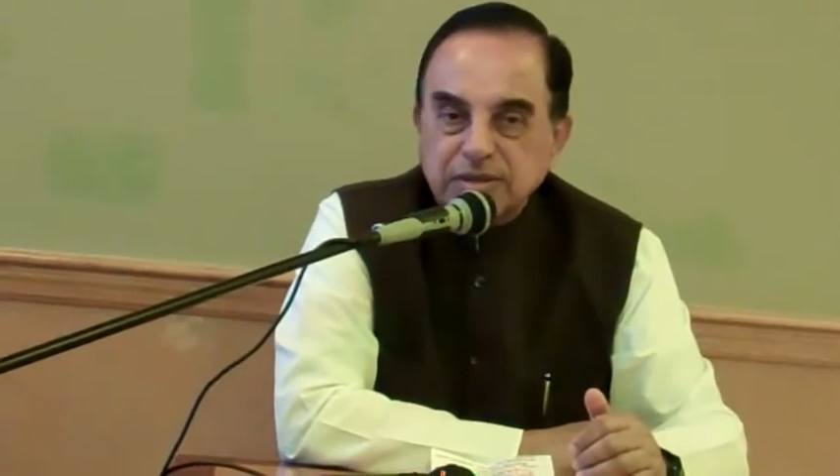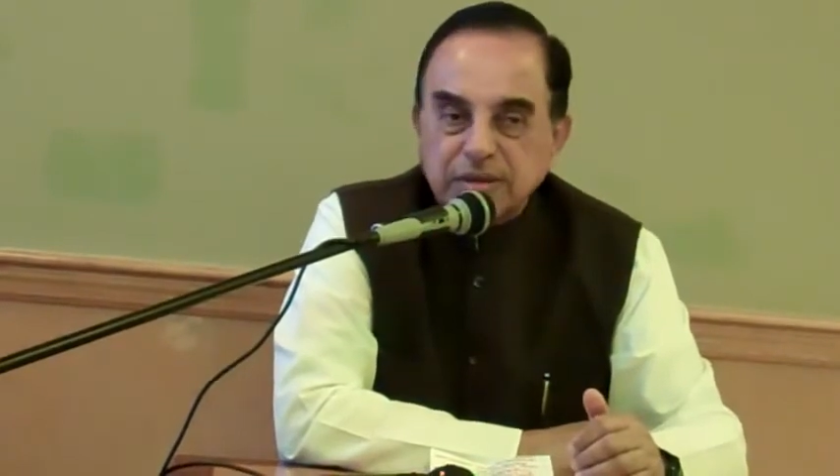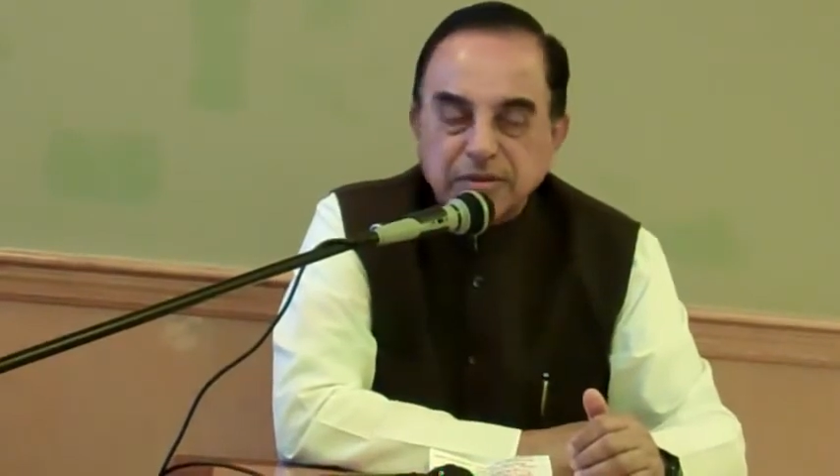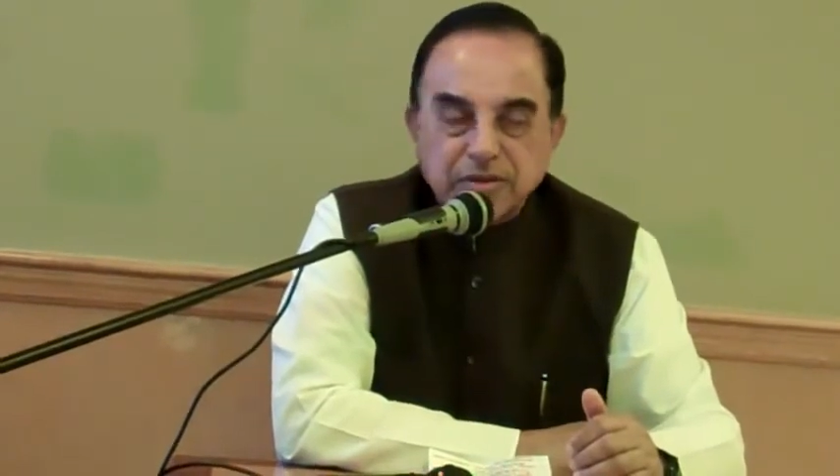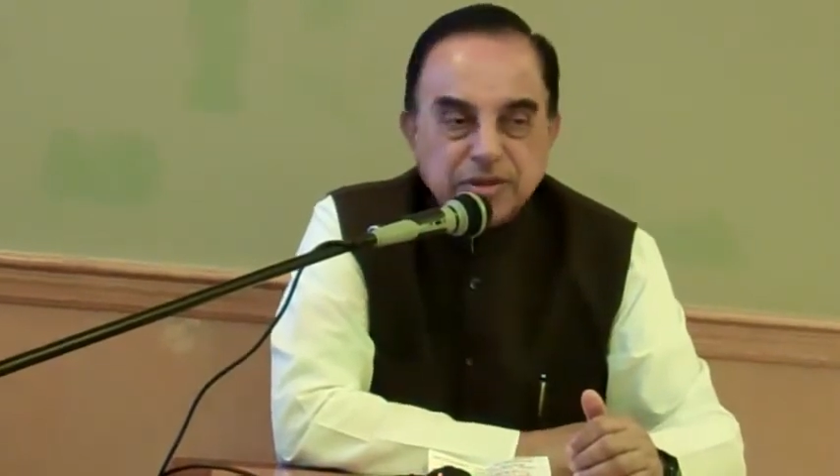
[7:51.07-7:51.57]

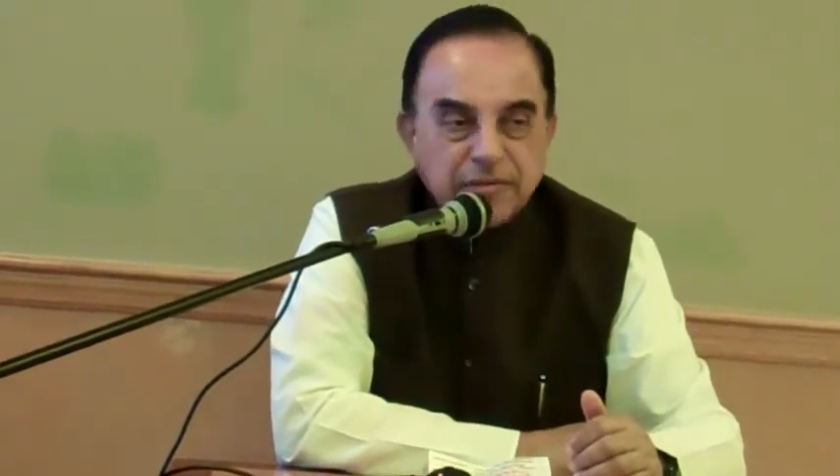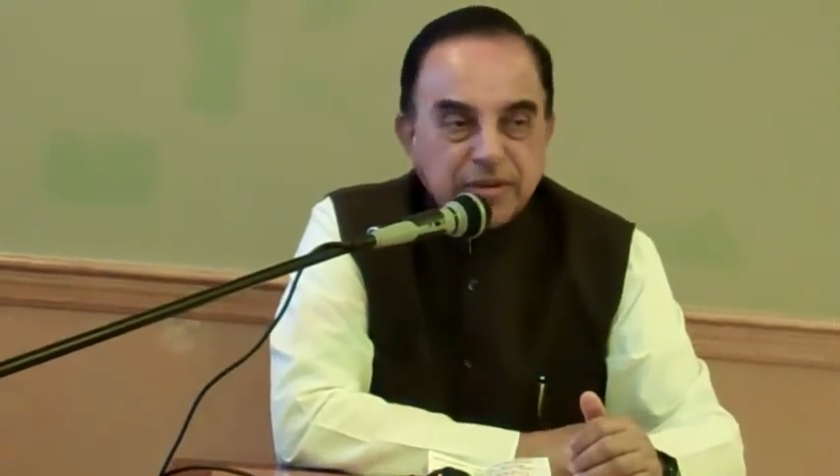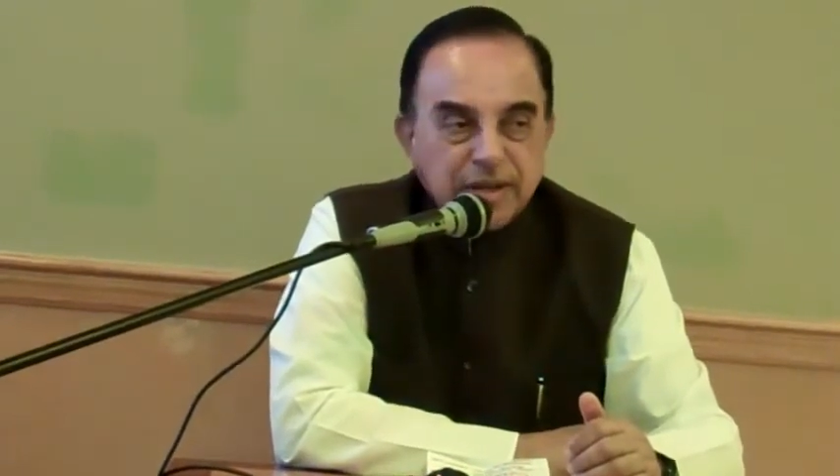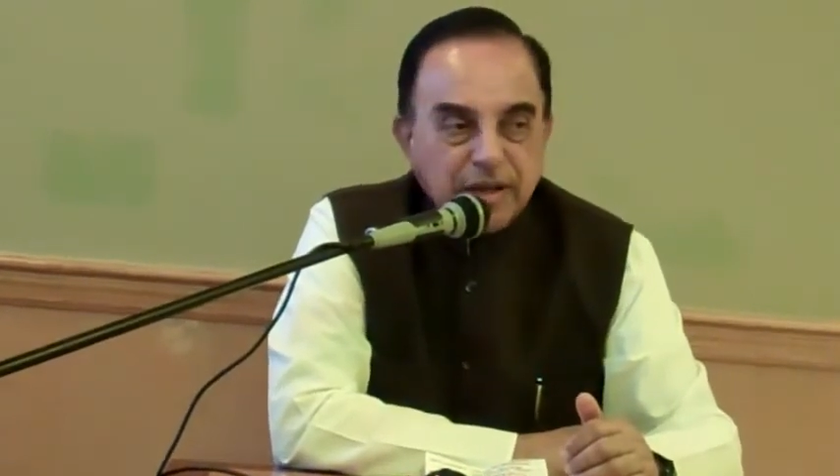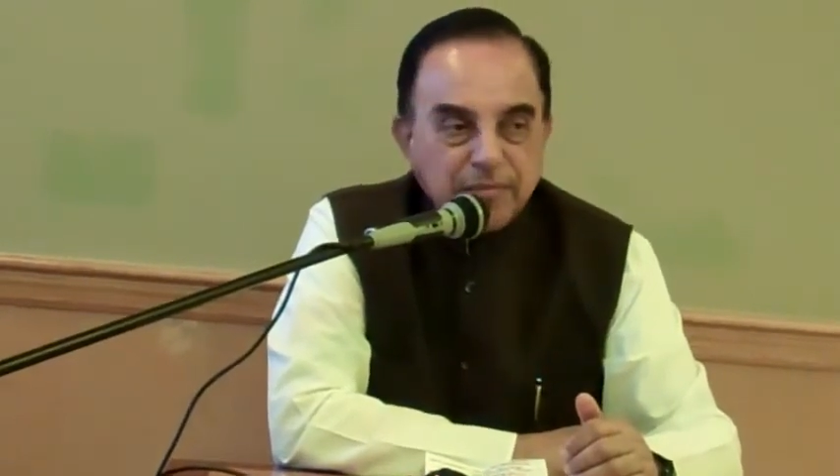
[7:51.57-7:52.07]
7 to
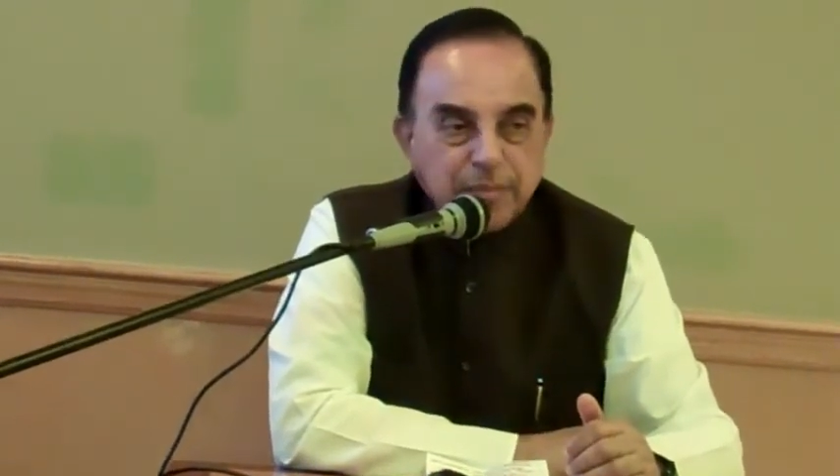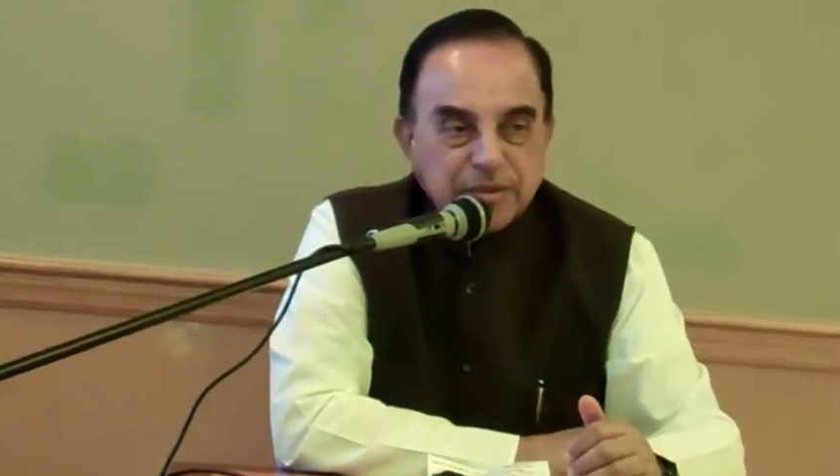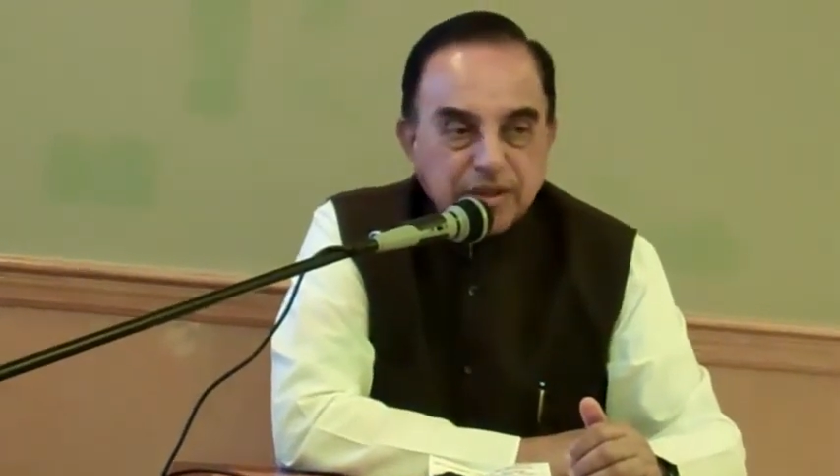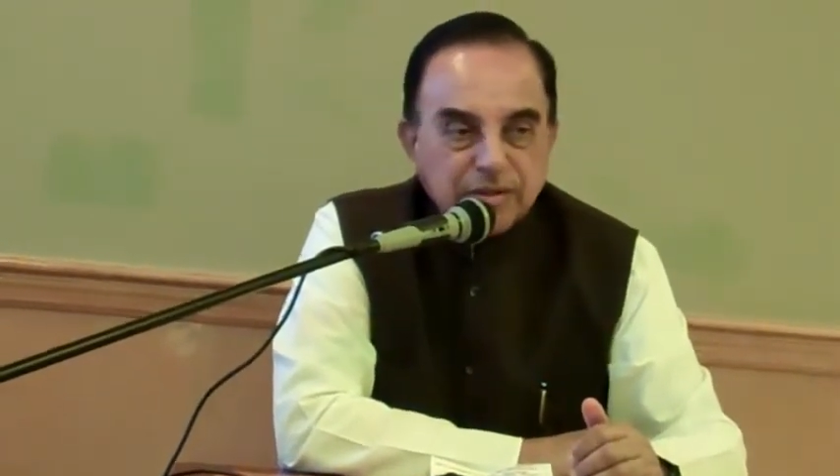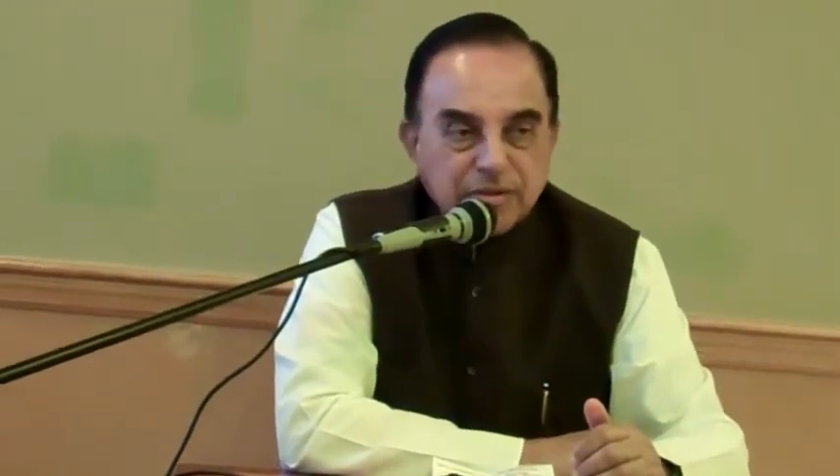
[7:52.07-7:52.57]

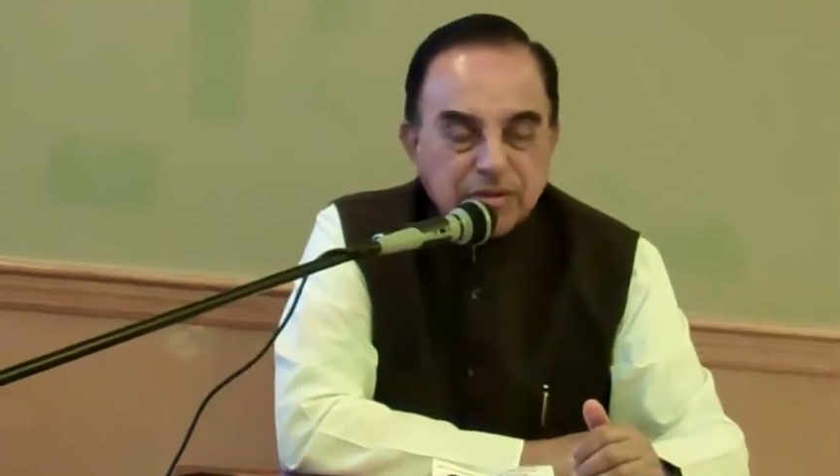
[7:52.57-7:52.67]
7.5%